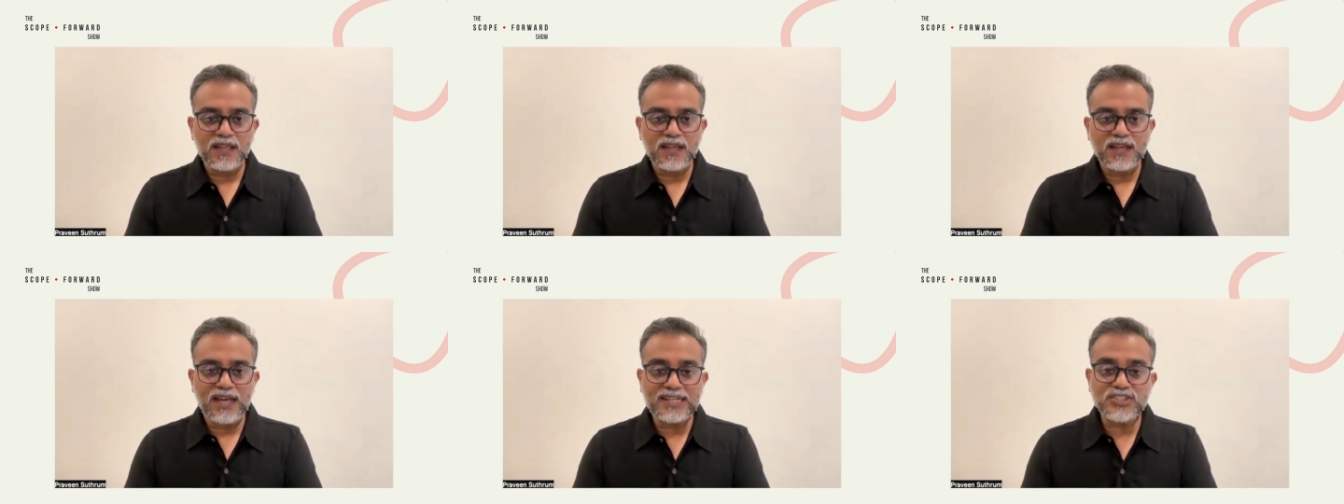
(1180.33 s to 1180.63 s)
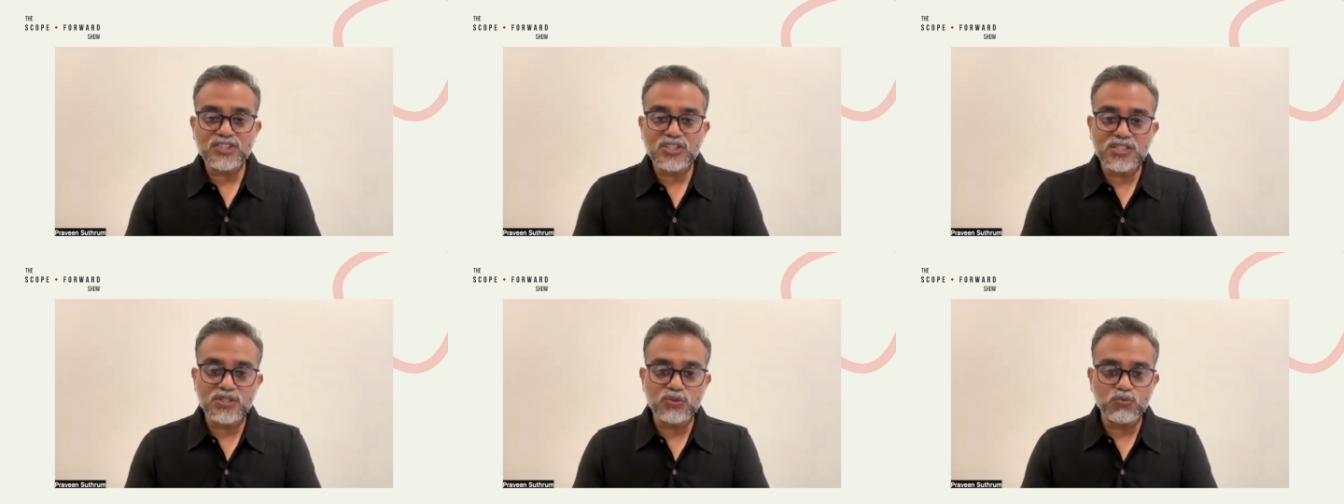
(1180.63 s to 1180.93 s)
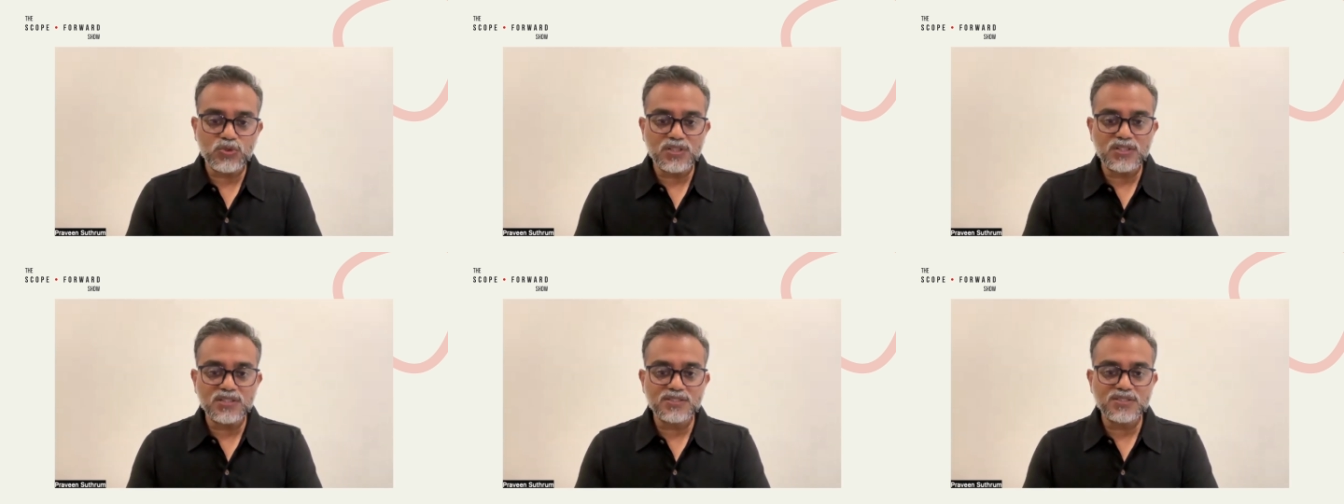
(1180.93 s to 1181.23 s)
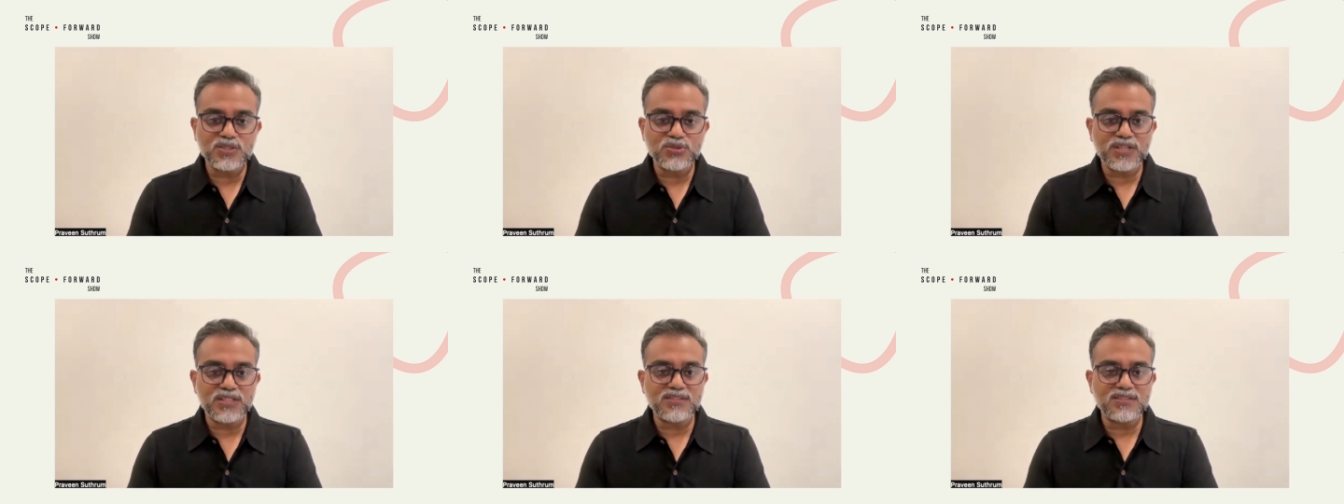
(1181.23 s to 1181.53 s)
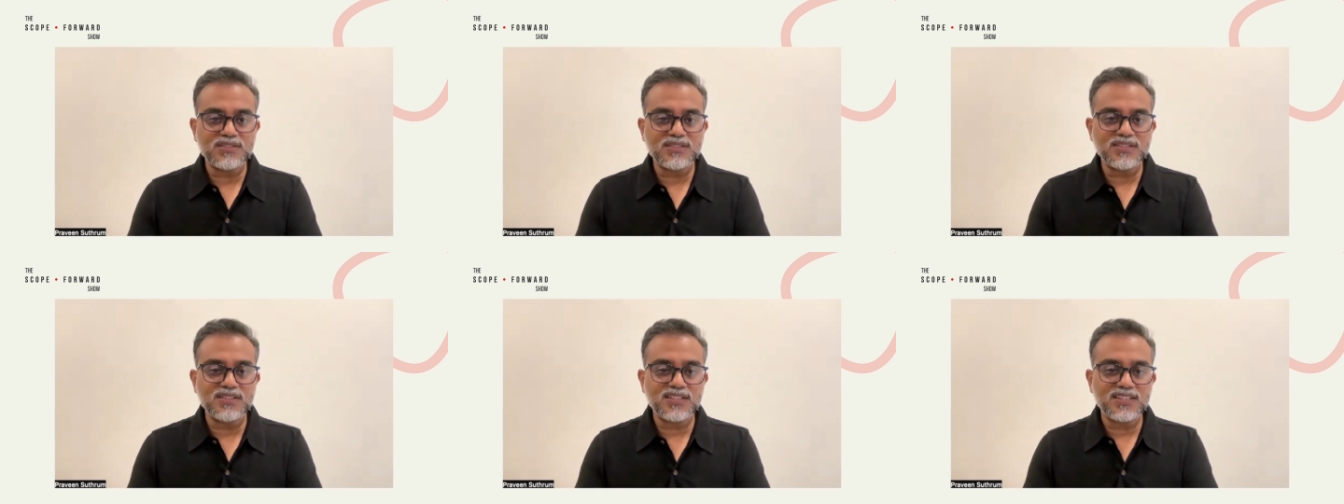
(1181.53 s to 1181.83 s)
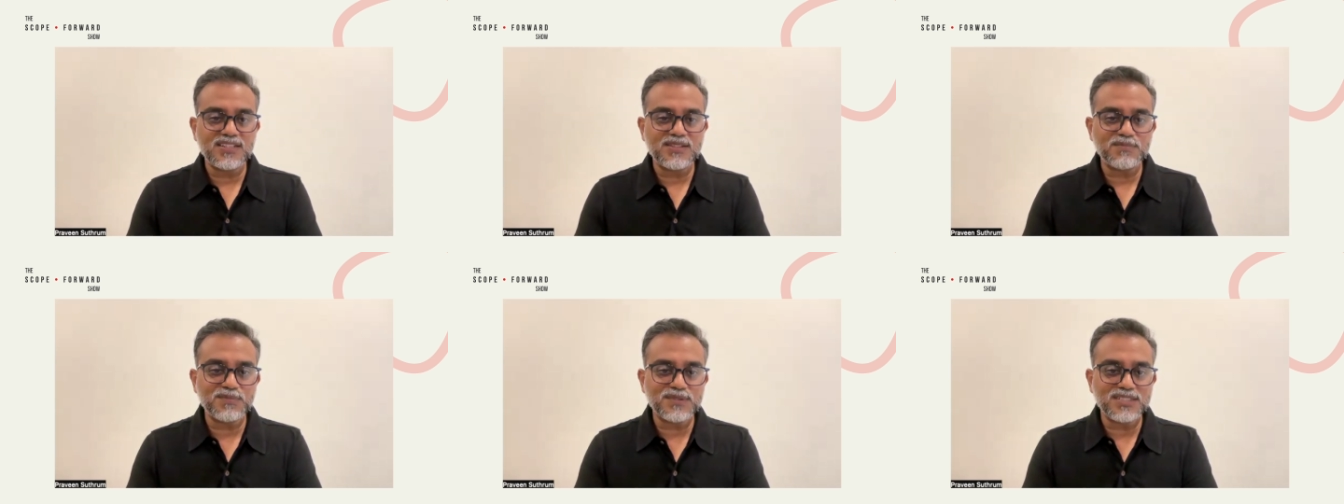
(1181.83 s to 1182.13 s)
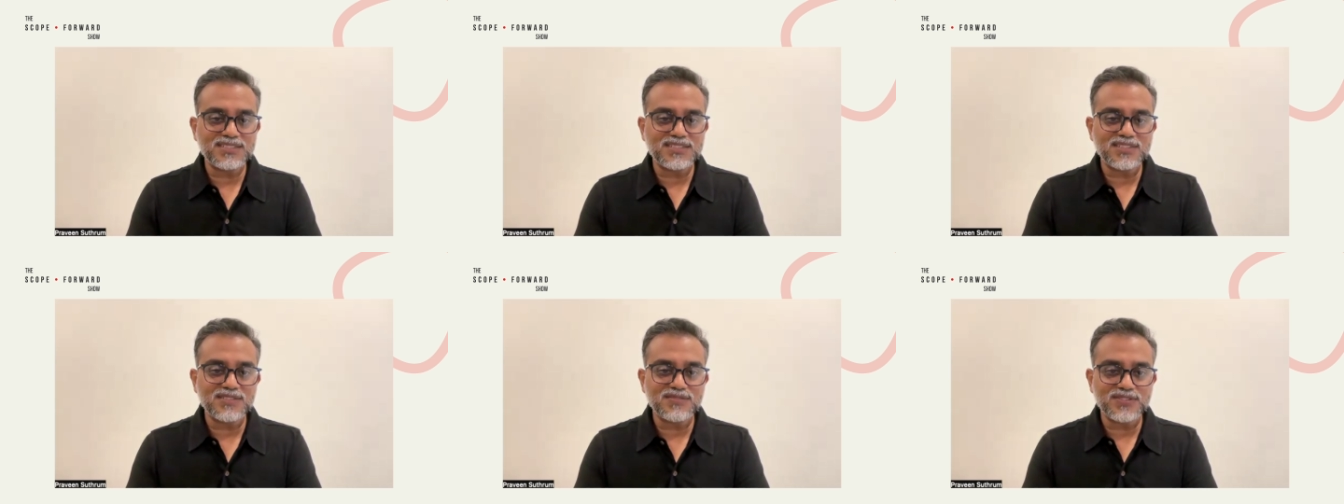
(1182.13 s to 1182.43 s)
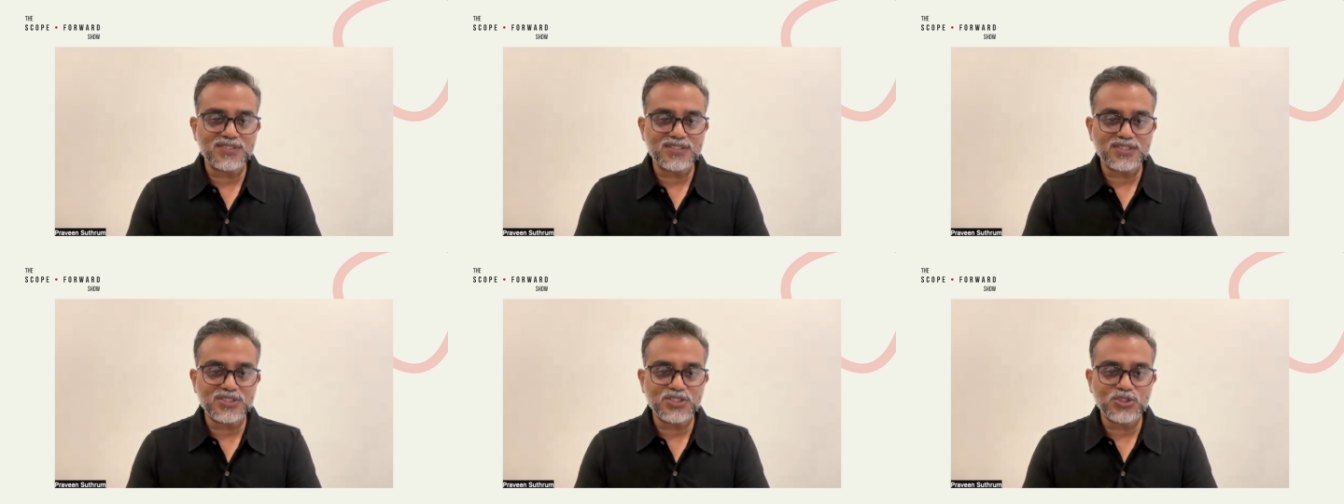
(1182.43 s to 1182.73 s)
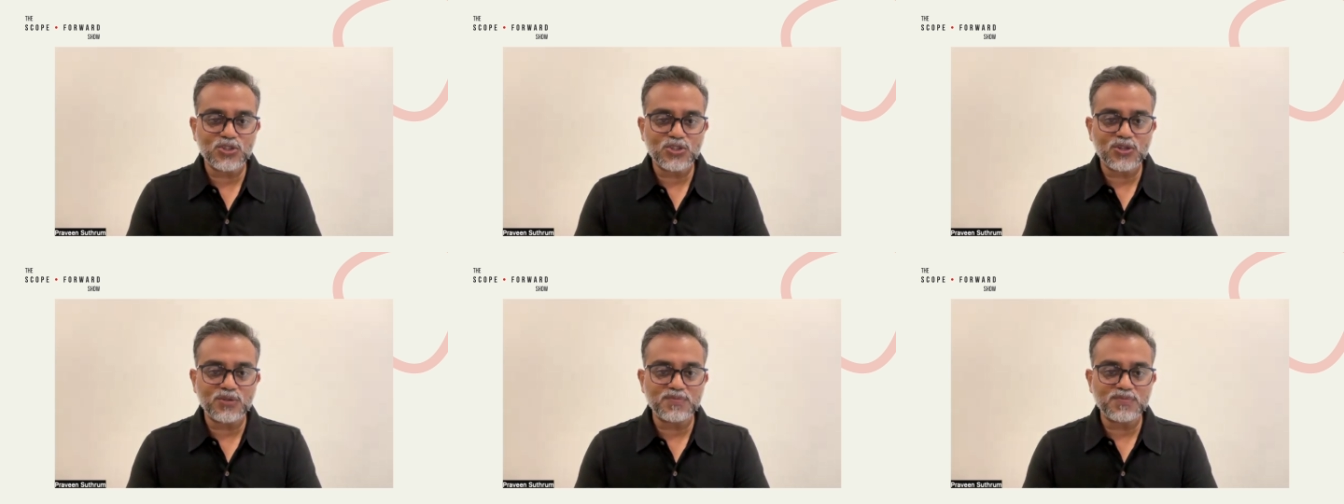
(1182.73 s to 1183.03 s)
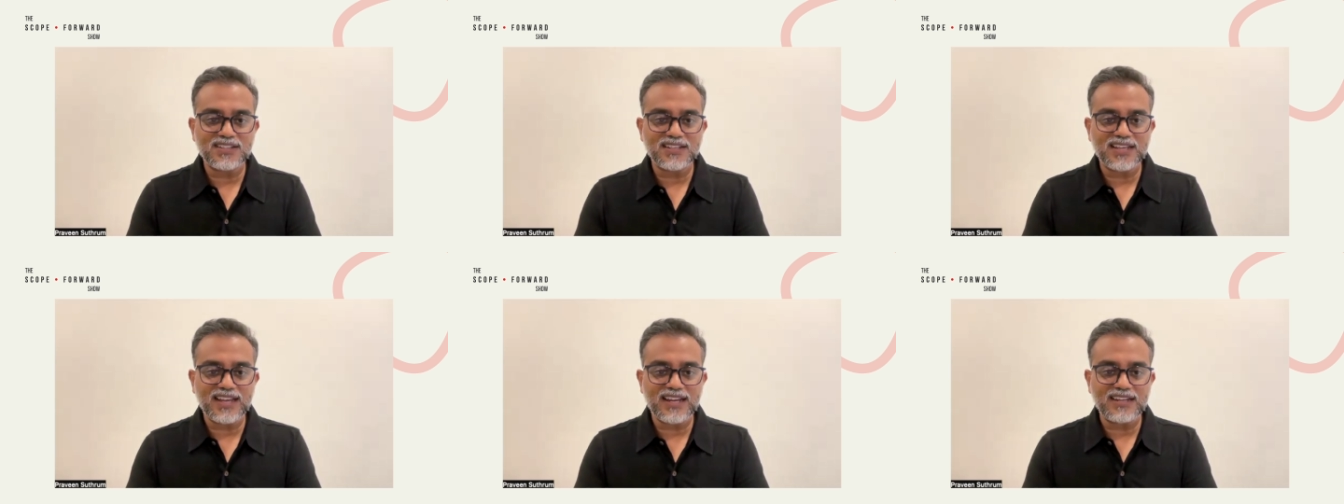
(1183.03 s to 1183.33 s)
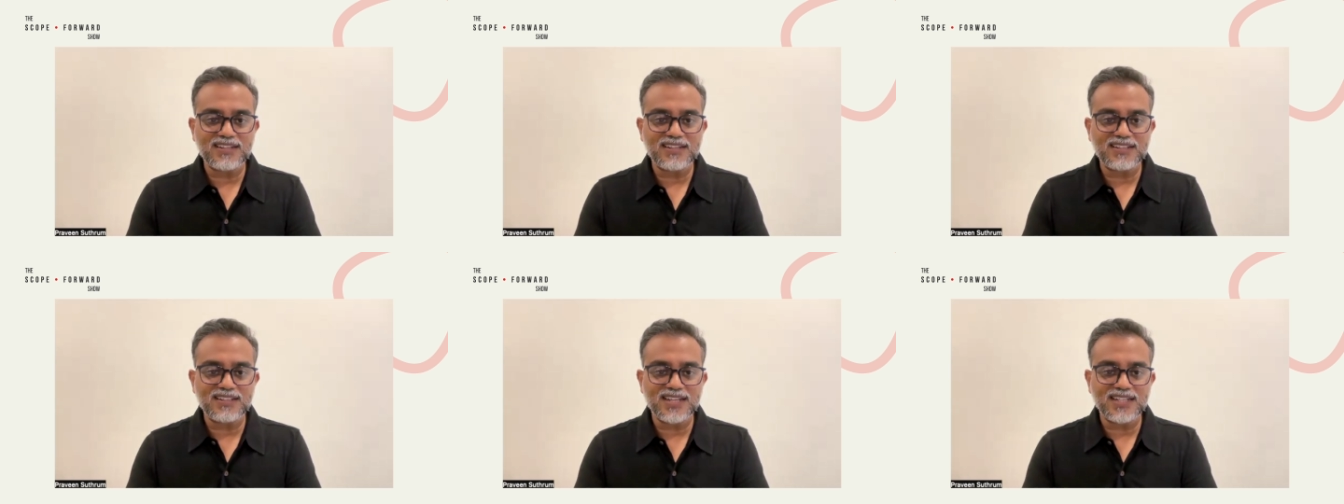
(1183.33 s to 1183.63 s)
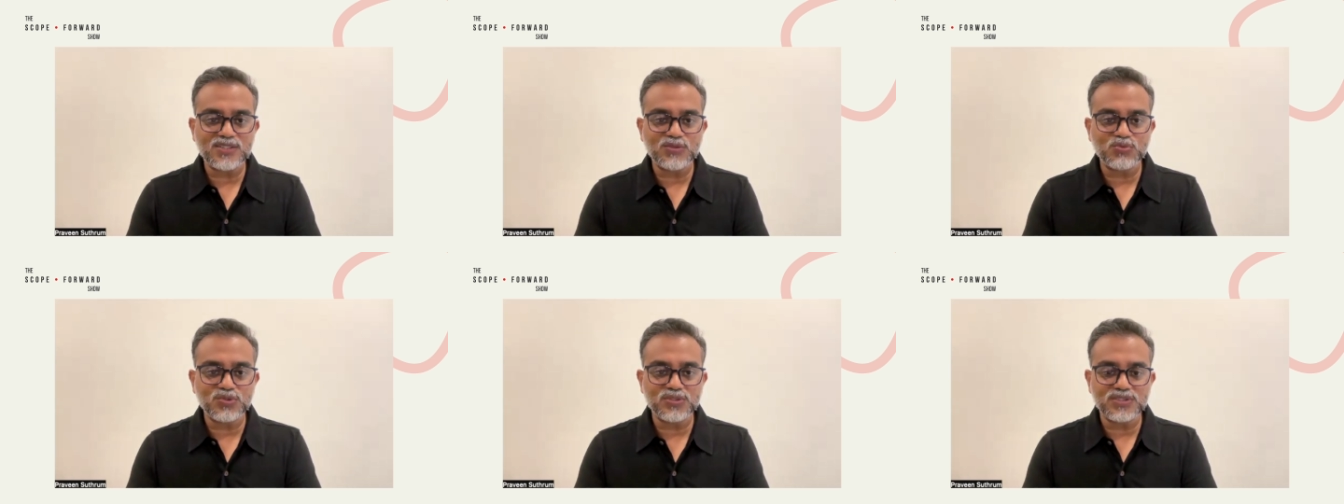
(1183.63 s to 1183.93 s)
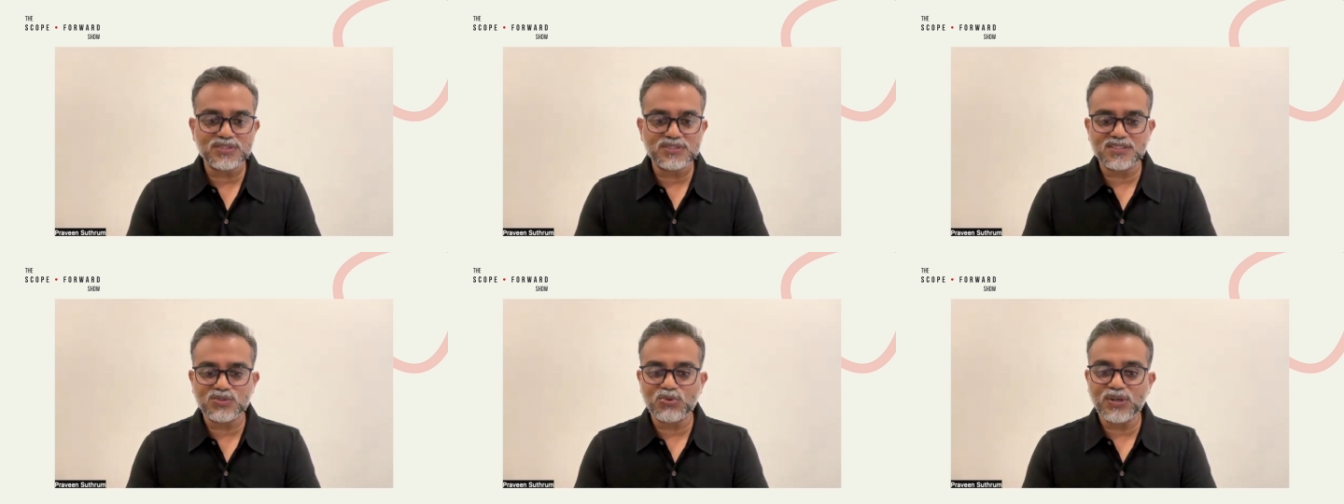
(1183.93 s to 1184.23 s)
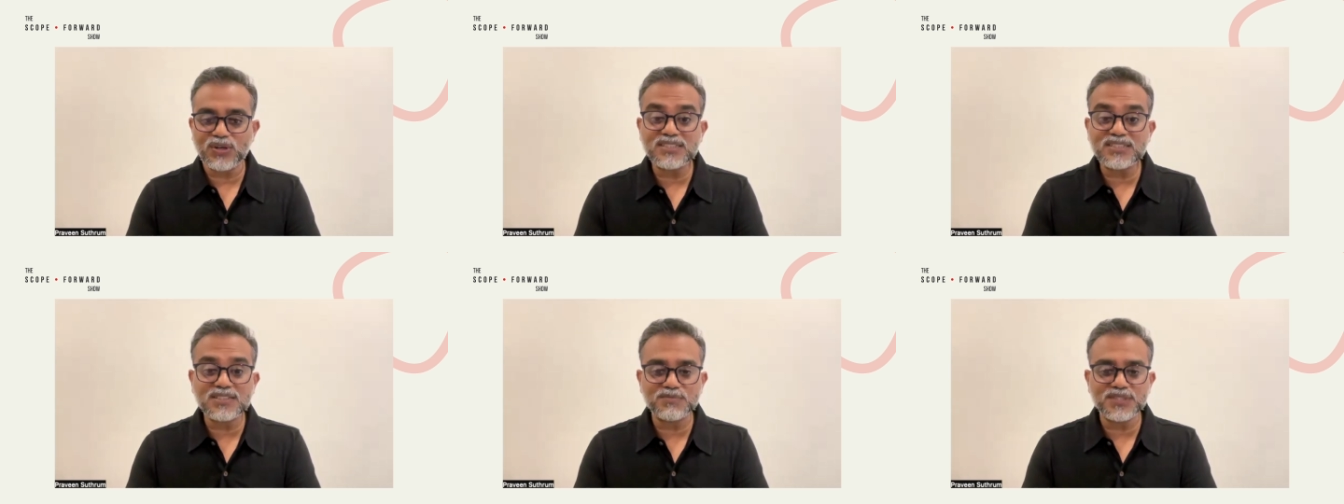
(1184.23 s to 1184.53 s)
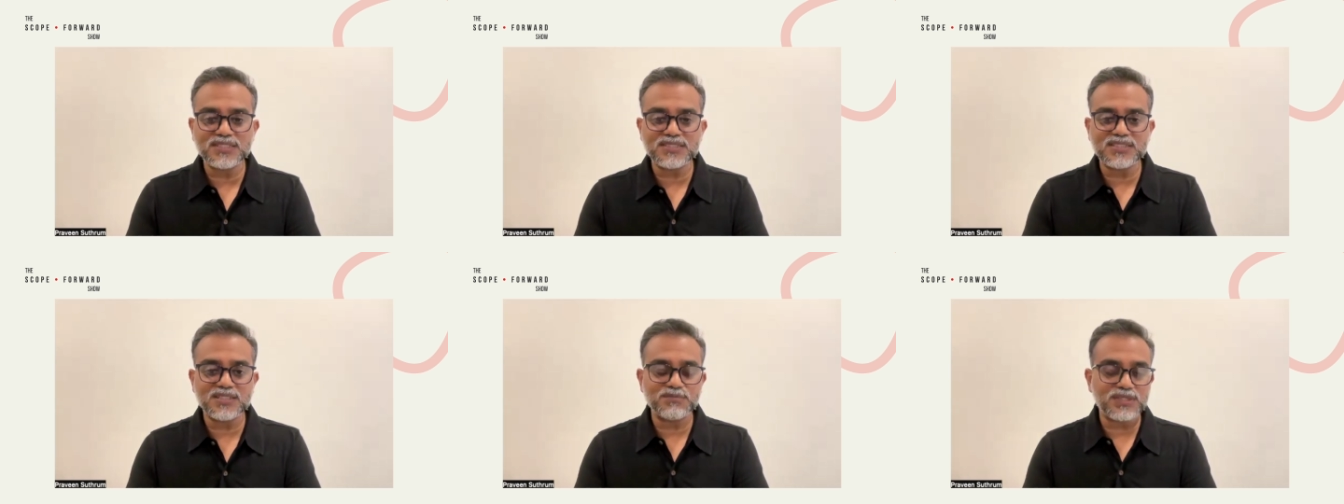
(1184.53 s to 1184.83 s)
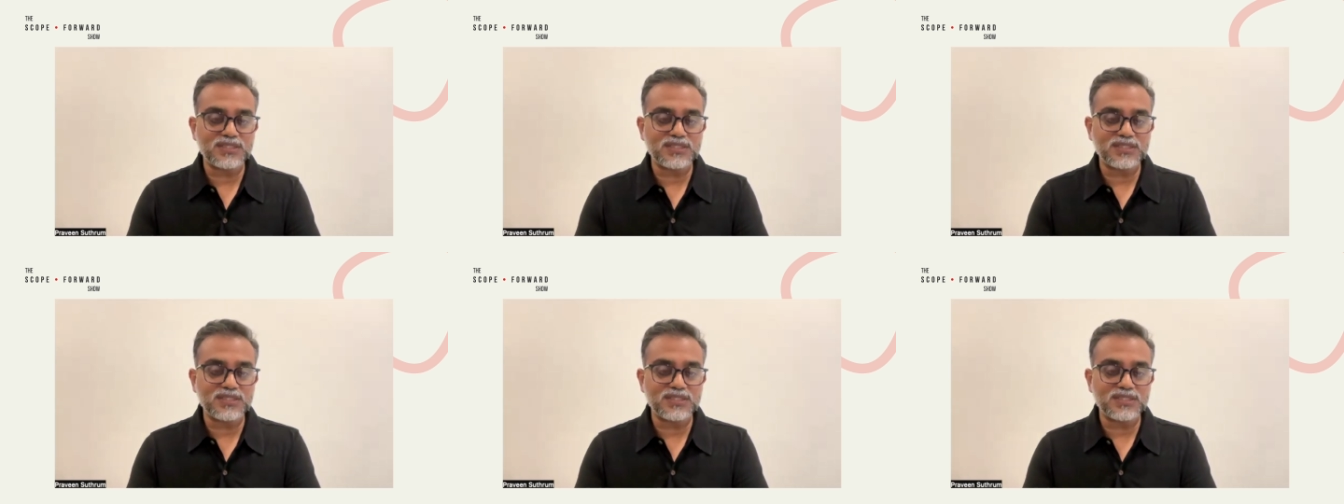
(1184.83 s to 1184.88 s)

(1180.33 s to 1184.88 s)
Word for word: actually work together in an immersive workshop, and that was quite amazing.